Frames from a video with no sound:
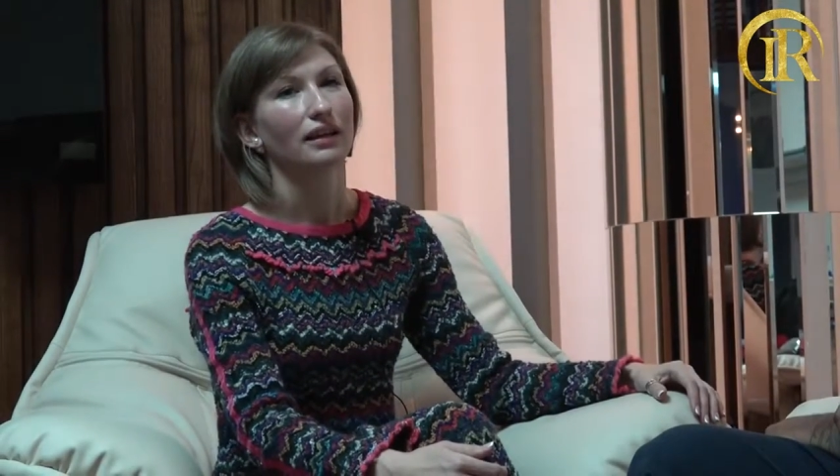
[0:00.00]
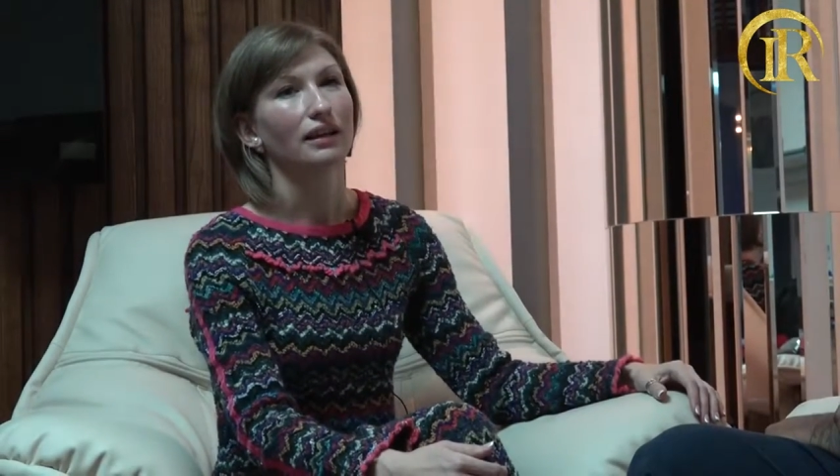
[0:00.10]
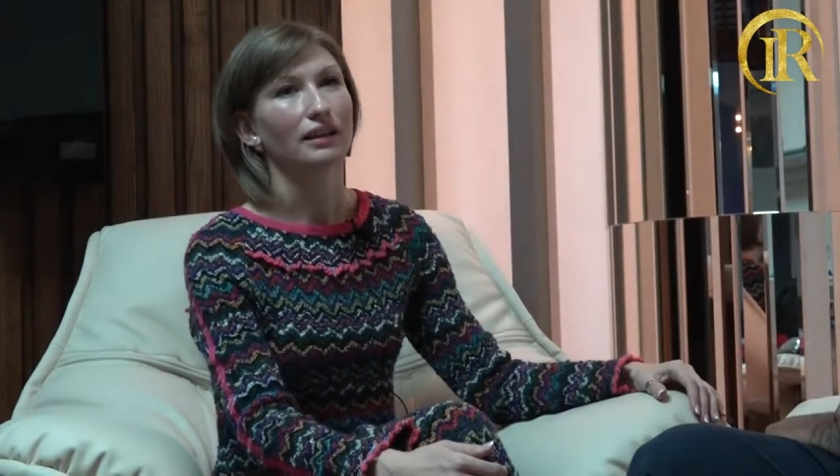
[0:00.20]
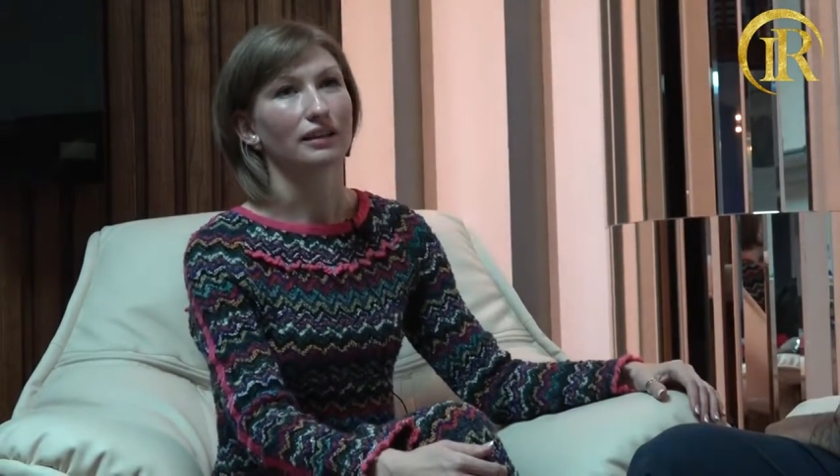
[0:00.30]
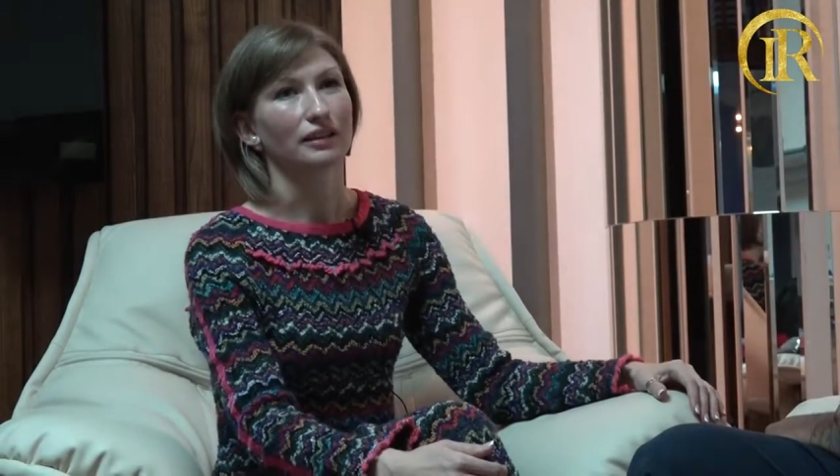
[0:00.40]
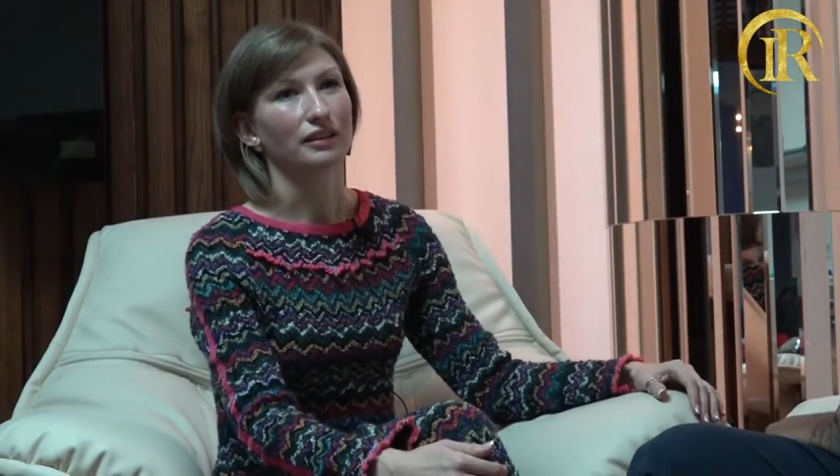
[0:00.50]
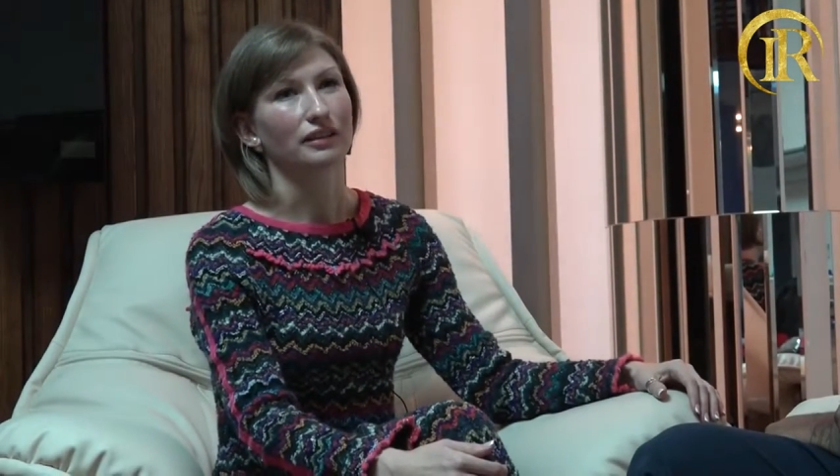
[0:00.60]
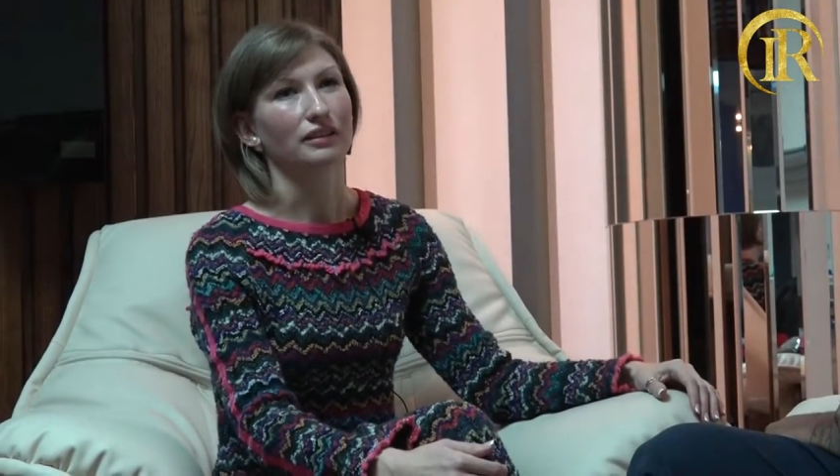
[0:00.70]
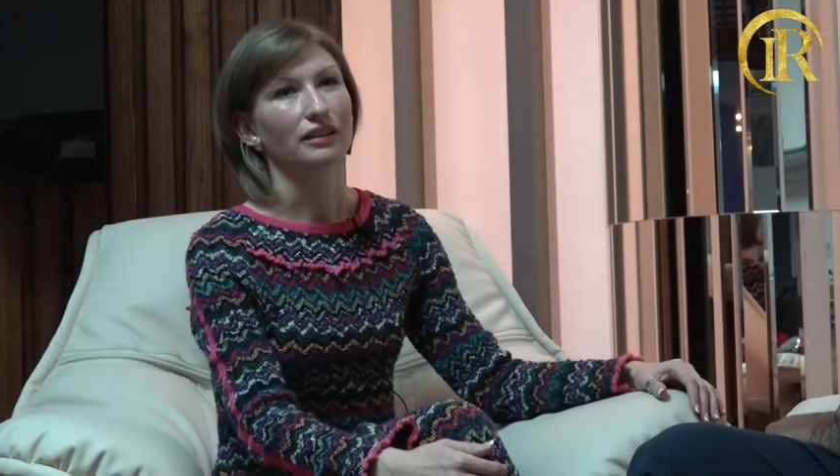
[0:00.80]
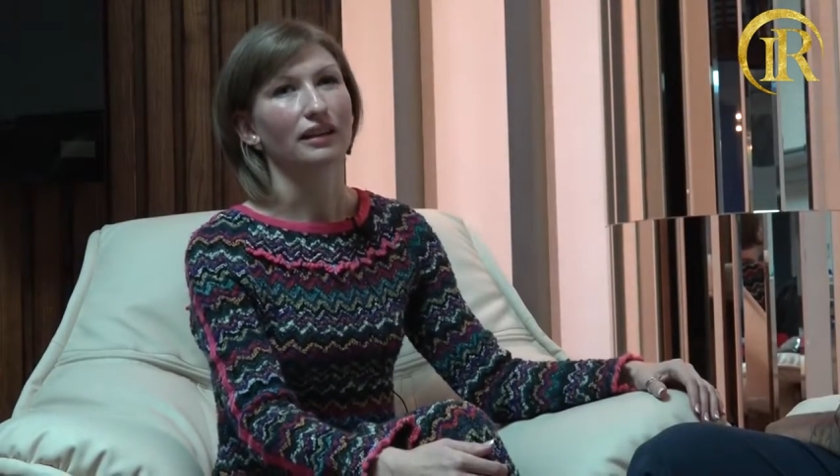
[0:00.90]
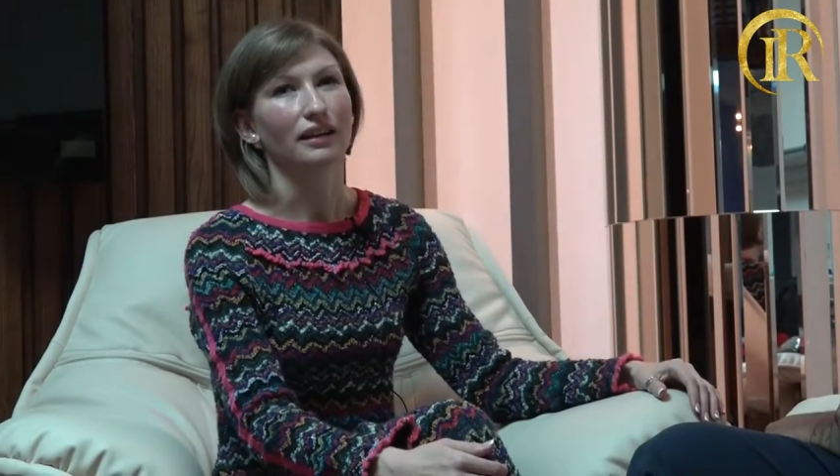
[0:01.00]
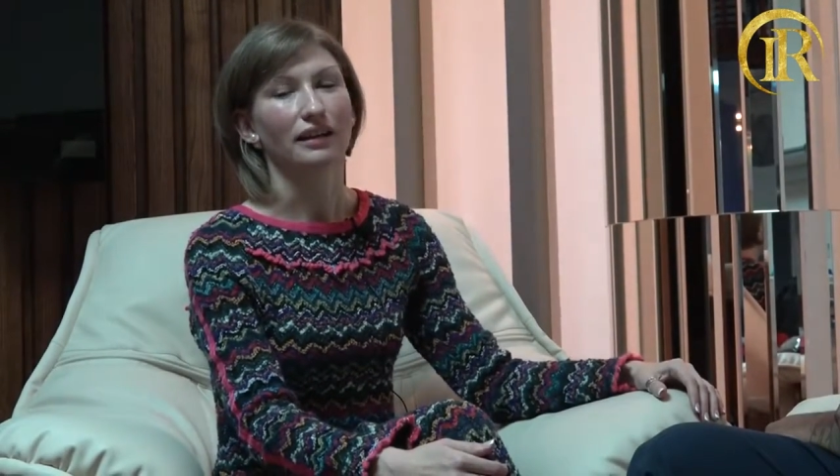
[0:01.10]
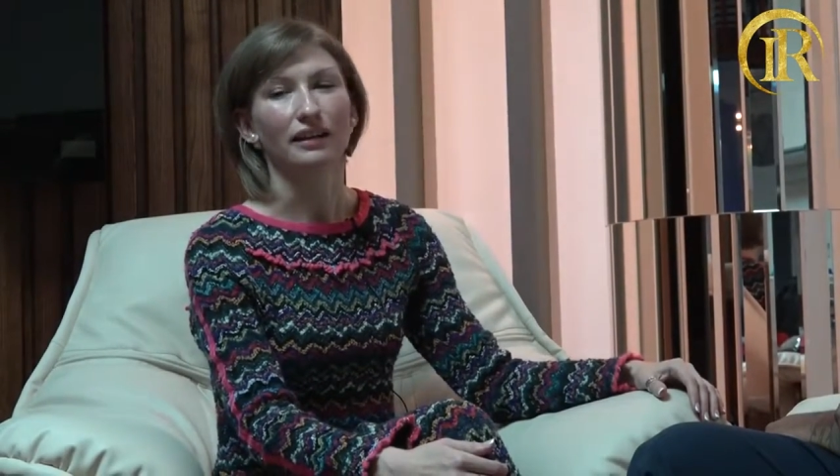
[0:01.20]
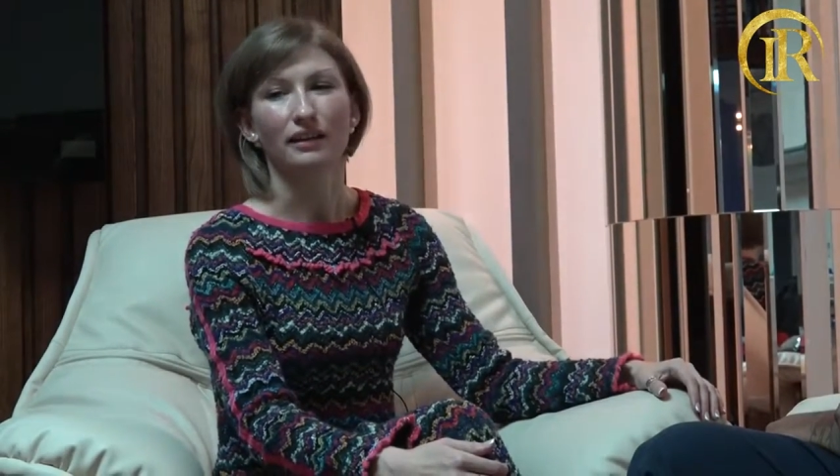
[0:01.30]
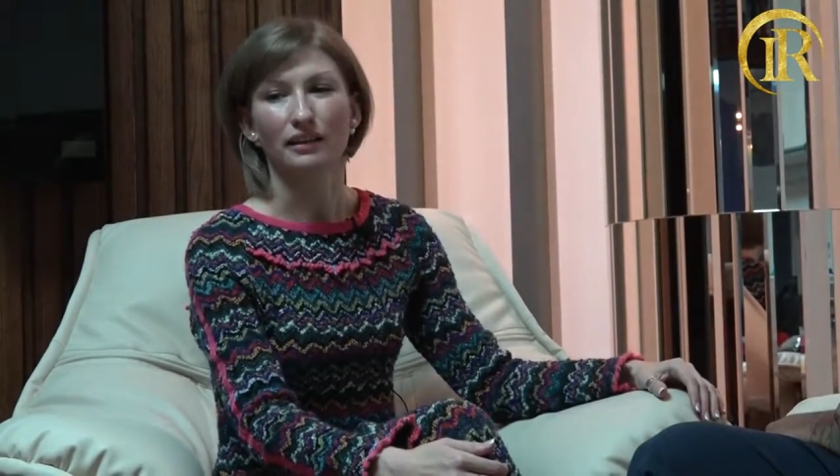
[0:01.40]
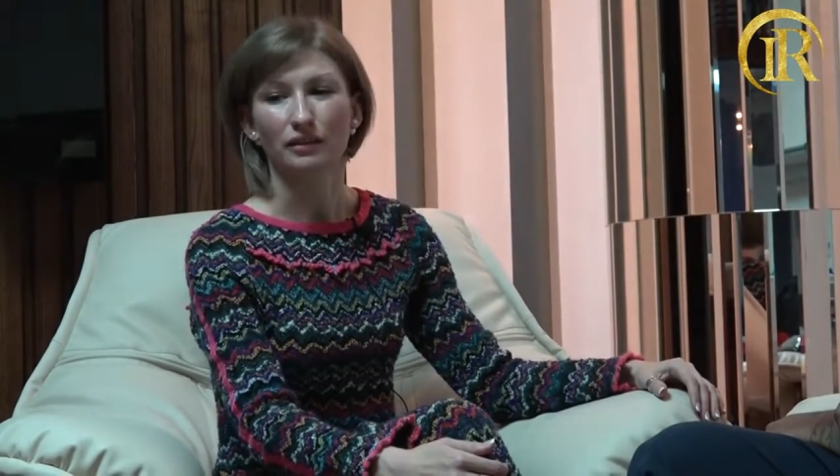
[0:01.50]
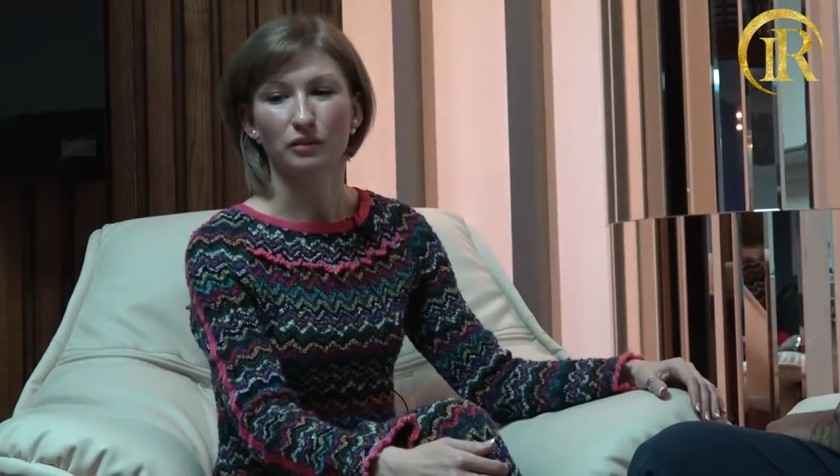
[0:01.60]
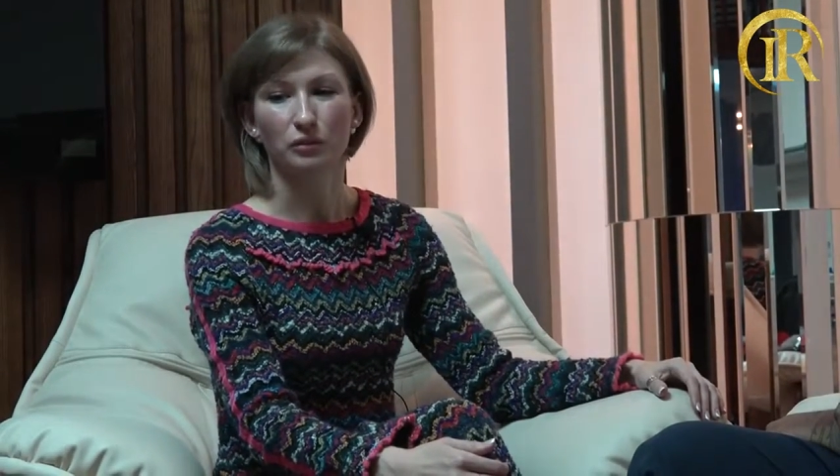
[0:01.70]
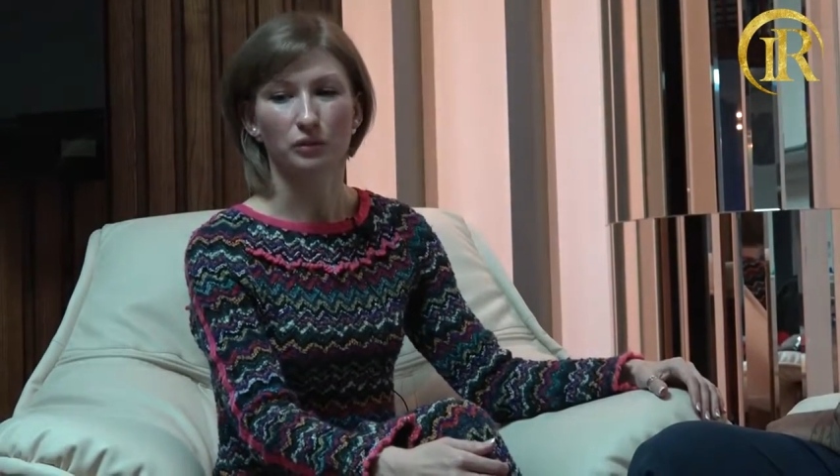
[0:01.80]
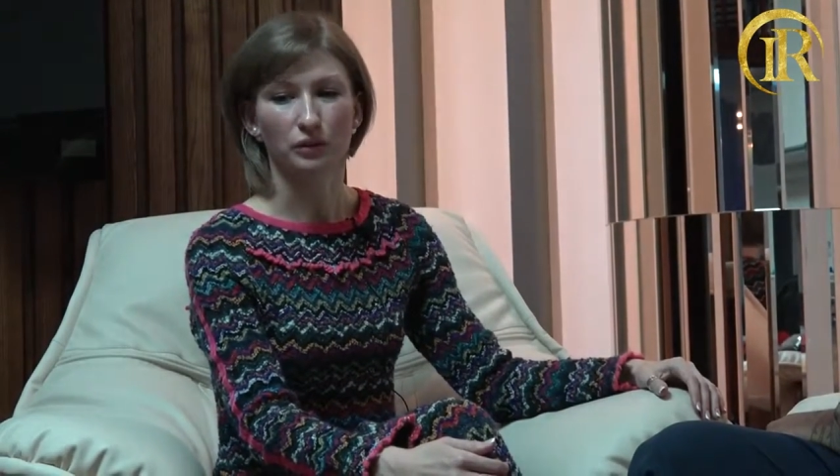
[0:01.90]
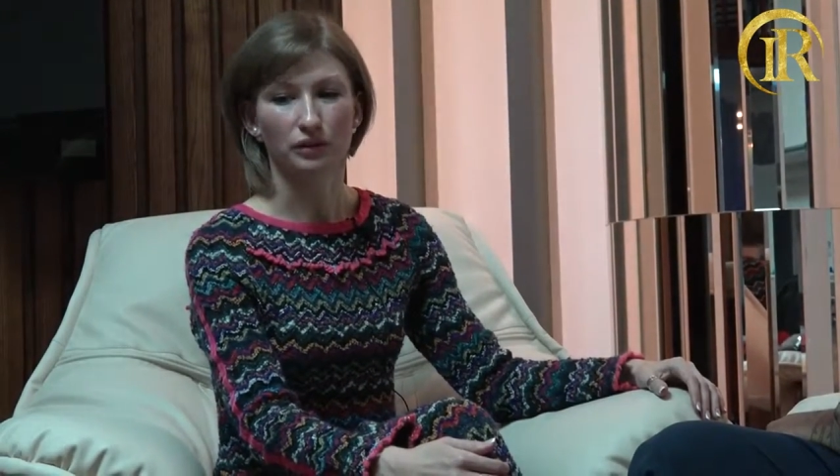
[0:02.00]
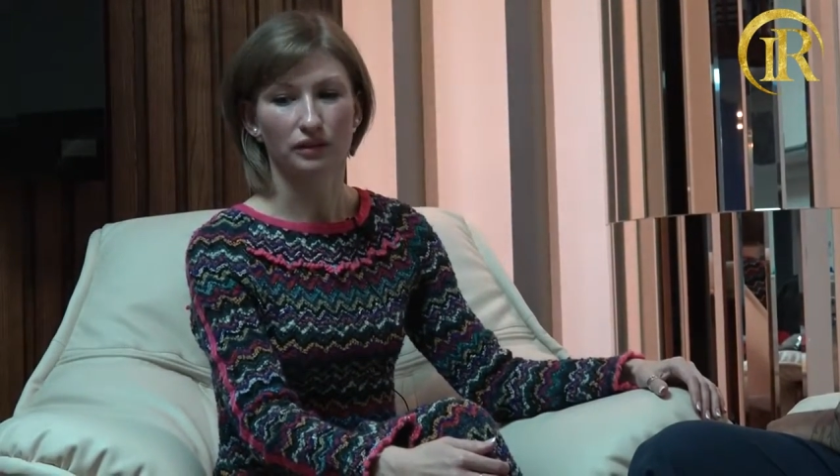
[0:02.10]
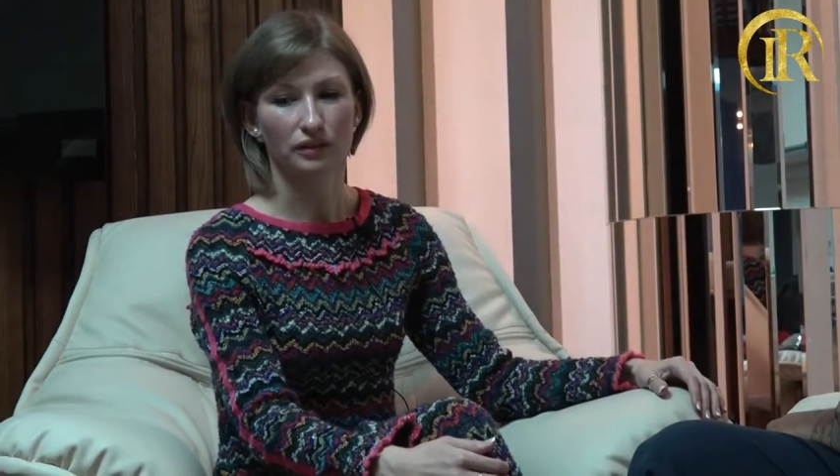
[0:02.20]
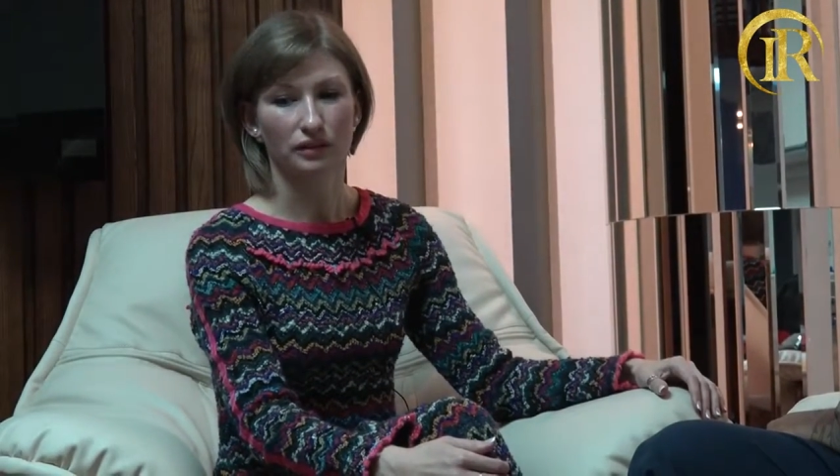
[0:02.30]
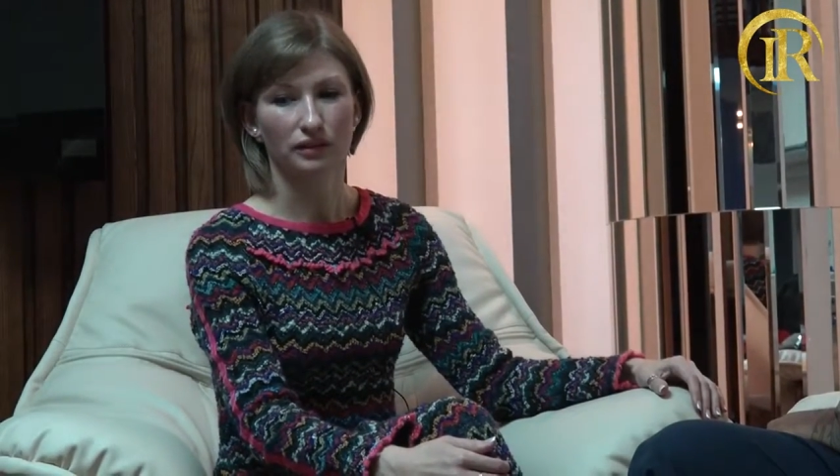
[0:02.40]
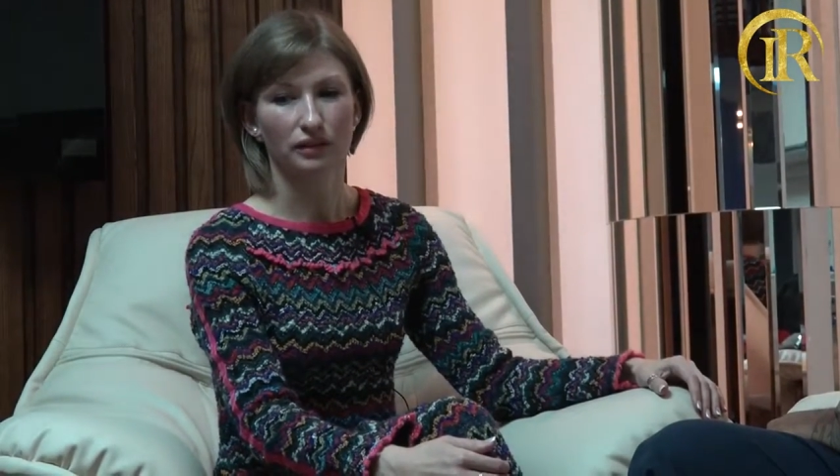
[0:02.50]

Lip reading: and I want